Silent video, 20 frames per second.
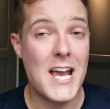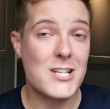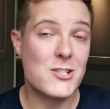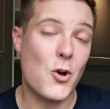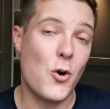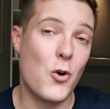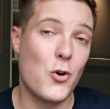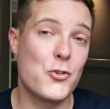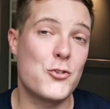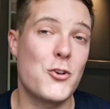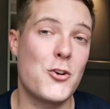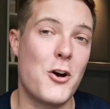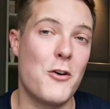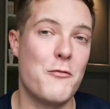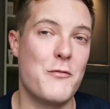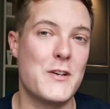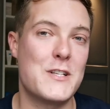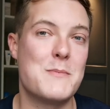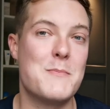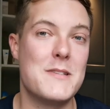It's also
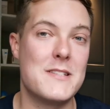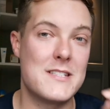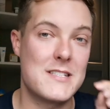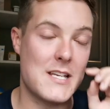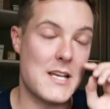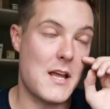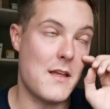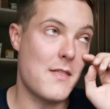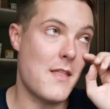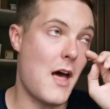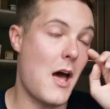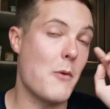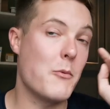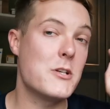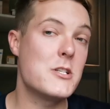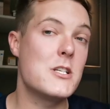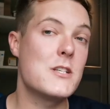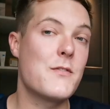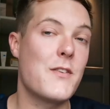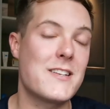got vitamin C in there,
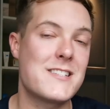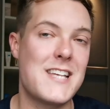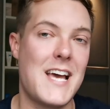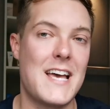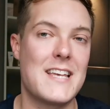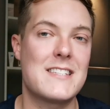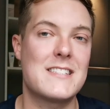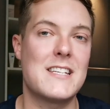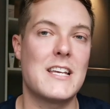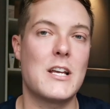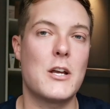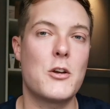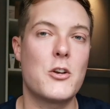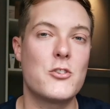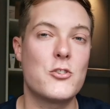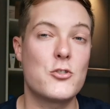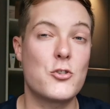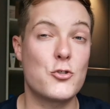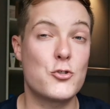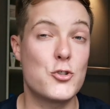which is fantastic
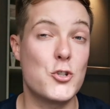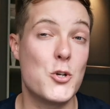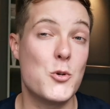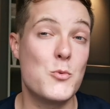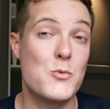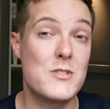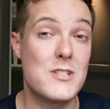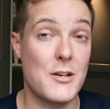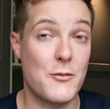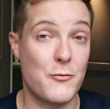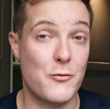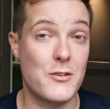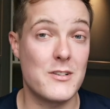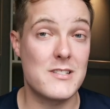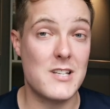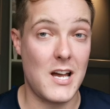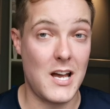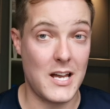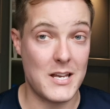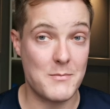because it's got two
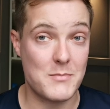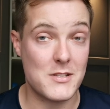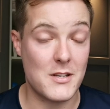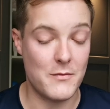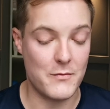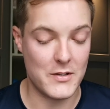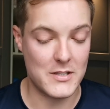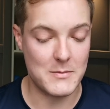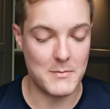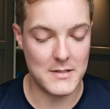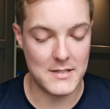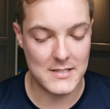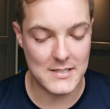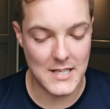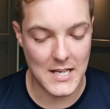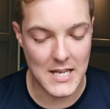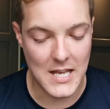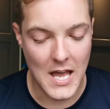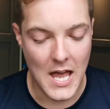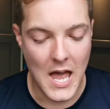different types of vitamin
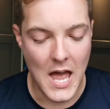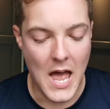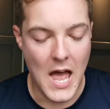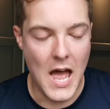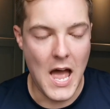C.